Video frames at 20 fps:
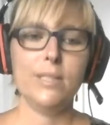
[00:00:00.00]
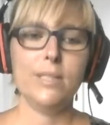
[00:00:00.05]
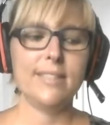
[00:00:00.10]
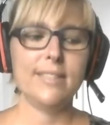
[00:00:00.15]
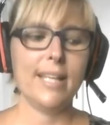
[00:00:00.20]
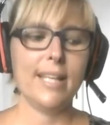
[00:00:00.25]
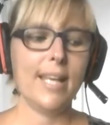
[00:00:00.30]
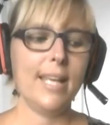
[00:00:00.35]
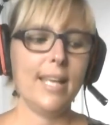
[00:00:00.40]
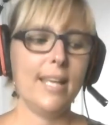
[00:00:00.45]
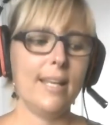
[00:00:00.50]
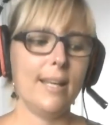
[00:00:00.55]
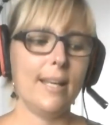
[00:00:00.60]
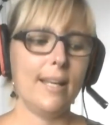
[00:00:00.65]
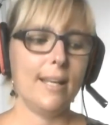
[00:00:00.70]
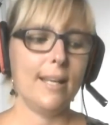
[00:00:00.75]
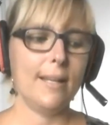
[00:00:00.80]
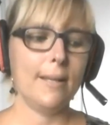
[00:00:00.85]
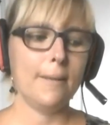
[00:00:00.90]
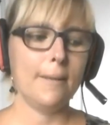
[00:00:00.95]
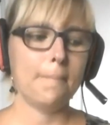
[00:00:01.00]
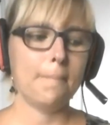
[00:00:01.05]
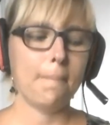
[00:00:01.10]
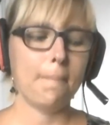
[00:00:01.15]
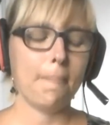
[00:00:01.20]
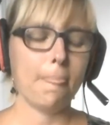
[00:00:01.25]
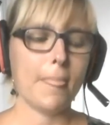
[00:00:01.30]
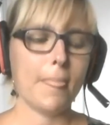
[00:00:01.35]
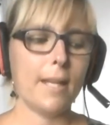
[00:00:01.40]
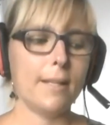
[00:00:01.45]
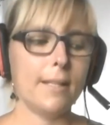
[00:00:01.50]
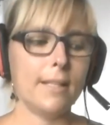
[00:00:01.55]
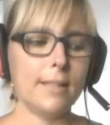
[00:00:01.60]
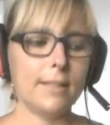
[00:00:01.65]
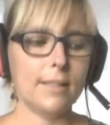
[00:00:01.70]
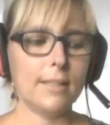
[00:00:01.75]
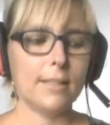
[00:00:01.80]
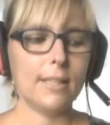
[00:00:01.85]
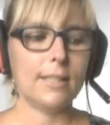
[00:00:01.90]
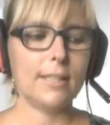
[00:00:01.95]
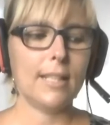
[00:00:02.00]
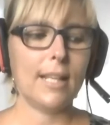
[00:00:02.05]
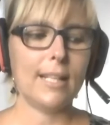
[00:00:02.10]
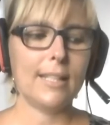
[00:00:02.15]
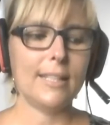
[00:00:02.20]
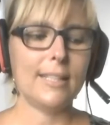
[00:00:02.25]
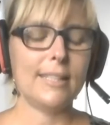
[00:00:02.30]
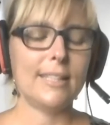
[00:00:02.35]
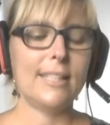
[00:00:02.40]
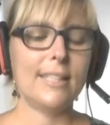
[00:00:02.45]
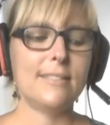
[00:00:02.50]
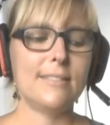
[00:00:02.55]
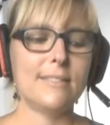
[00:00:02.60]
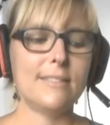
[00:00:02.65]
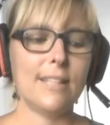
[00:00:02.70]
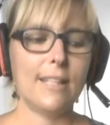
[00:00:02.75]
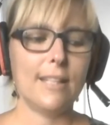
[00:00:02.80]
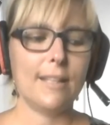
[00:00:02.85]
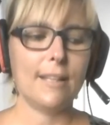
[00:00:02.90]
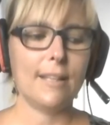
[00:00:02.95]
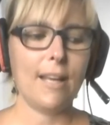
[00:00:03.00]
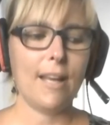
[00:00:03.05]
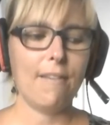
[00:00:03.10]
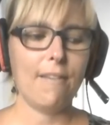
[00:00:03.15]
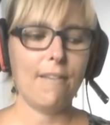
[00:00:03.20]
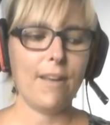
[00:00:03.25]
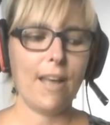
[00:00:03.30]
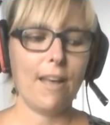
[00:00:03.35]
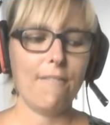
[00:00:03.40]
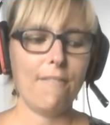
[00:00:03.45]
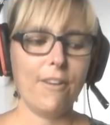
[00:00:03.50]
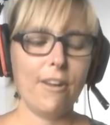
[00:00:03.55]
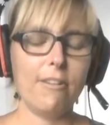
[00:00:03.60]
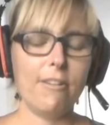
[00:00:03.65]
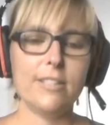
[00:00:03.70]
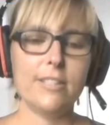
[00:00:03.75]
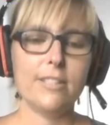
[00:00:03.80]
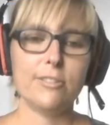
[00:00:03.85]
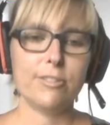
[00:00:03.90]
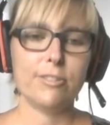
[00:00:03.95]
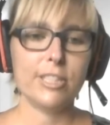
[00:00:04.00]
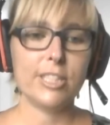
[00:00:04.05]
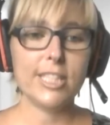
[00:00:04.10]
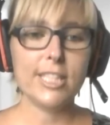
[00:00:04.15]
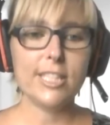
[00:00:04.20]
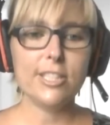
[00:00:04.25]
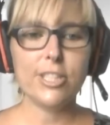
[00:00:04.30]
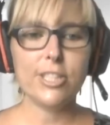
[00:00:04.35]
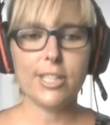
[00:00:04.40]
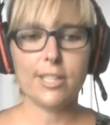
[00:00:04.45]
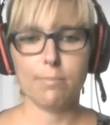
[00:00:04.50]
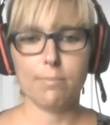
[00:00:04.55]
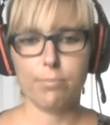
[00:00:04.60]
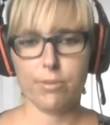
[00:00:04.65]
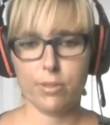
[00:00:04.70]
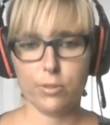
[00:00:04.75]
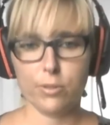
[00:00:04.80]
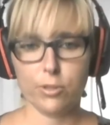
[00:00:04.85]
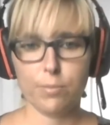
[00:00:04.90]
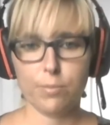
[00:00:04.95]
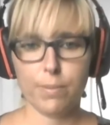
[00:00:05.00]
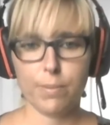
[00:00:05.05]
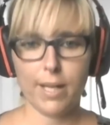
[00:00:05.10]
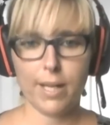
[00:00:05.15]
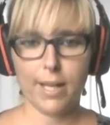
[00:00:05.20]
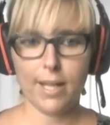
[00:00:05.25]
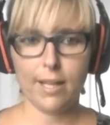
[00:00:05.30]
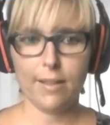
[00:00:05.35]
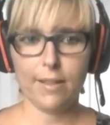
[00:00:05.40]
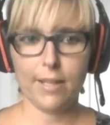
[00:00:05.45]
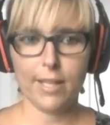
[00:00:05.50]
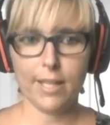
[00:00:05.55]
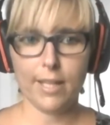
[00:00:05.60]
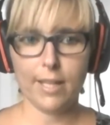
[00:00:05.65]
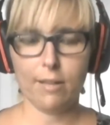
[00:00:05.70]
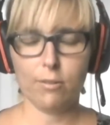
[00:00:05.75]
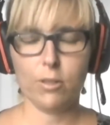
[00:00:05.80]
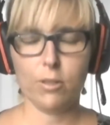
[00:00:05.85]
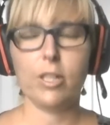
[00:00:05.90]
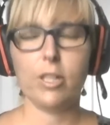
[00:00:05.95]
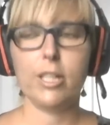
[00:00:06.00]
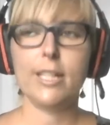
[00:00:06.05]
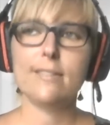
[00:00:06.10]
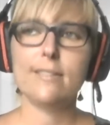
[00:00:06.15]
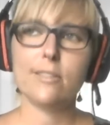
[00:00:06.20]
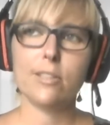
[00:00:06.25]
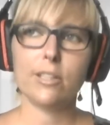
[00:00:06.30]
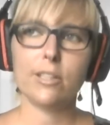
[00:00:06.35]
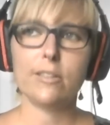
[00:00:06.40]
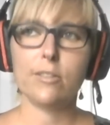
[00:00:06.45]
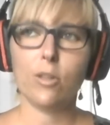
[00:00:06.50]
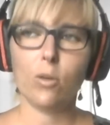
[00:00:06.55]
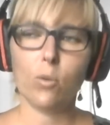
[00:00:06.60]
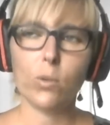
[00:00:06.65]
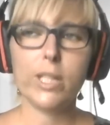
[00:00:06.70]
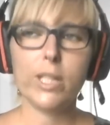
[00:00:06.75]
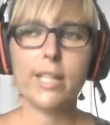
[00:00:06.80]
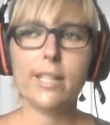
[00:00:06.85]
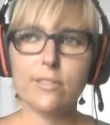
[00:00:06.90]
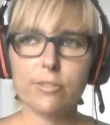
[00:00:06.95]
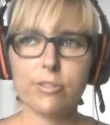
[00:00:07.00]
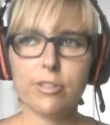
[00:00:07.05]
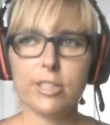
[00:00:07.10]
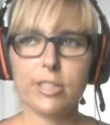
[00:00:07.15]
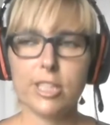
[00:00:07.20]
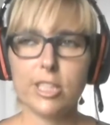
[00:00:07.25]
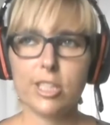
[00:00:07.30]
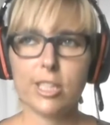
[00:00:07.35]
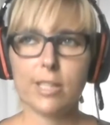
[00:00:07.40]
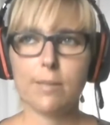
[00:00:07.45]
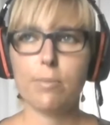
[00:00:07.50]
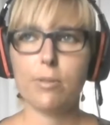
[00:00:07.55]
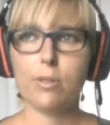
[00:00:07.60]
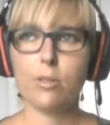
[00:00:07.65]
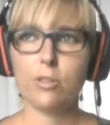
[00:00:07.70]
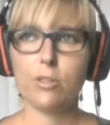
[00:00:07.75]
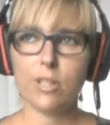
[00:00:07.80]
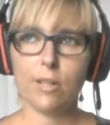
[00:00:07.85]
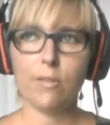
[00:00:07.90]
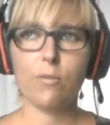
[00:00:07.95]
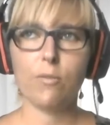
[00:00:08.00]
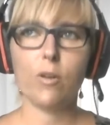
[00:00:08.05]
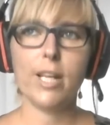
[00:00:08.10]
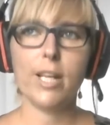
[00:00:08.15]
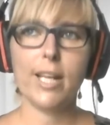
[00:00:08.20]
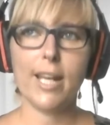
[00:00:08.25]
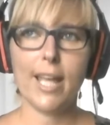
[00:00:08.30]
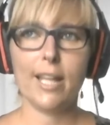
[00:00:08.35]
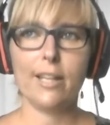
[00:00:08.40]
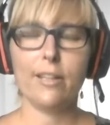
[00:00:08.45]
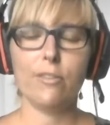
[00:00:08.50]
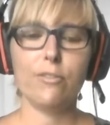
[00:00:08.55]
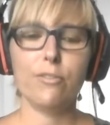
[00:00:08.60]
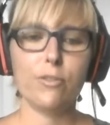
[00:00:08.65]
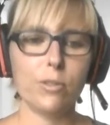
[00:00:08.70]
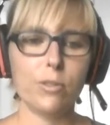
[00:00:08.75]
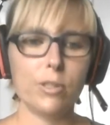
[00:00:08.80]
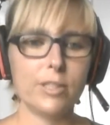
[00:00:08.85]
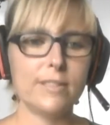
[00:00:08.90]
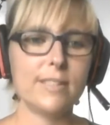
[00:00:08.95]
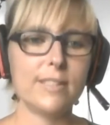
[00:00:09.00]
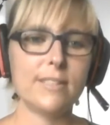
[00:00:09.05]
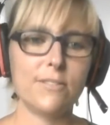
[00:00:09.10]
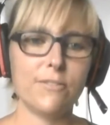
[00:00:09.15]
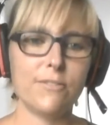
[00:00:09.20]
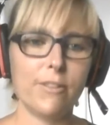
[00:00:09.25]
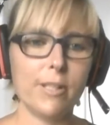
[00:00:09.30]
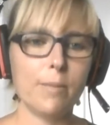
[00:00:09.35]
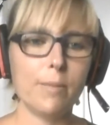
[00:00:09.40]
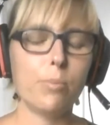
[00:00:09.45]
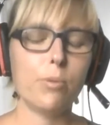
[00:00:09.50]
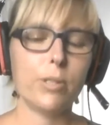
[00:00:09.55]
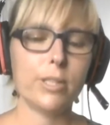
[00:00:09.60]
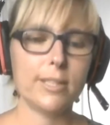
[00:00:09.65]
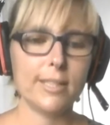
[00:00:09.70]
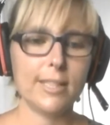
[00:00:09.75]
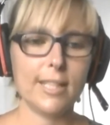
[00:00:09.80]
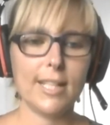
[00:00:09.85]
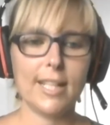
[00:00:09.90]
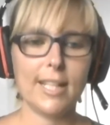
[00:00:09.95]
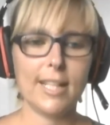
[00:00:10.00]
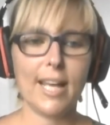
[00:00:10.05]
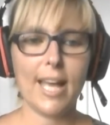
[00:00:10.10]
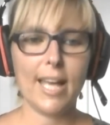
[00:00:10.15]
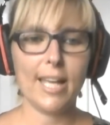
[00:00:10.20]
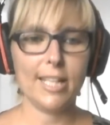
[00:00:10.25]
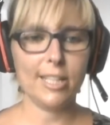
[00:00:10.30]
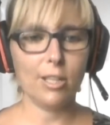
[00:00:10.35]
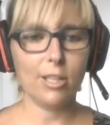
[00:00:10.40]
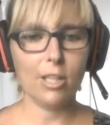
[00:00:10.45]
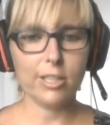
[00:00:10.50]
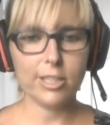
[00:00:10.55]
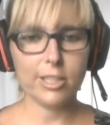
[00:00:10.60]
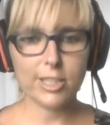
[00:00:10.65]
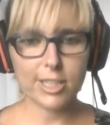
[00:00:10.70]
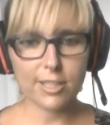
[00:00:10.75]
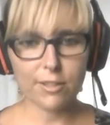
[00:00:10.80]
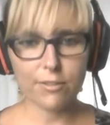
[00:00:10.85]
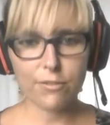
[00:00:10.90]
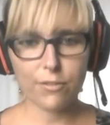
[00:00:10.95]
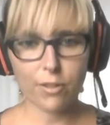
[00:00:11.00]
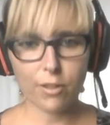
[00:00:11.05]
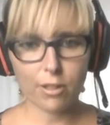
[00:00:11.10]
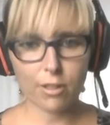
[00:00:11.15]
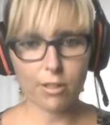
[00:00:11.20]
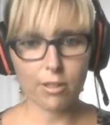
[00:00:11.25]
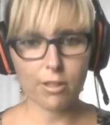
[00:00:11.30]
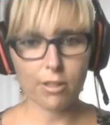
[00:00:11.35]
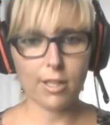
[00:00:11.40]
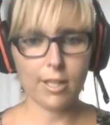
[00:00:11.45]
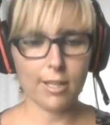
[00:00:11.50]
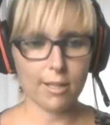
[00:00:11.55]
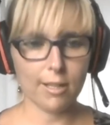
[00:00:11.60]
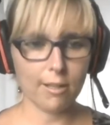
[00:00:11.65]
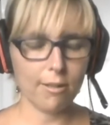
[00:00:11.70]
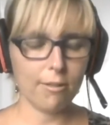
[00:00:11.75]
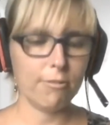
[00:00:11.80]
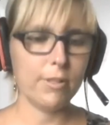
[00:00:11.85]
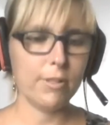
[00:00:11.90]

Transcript: say um, it's a, a, a, very strategic approach by the it's not only a strategic approach on one hand of course it's very important in the ideology for uh, uh,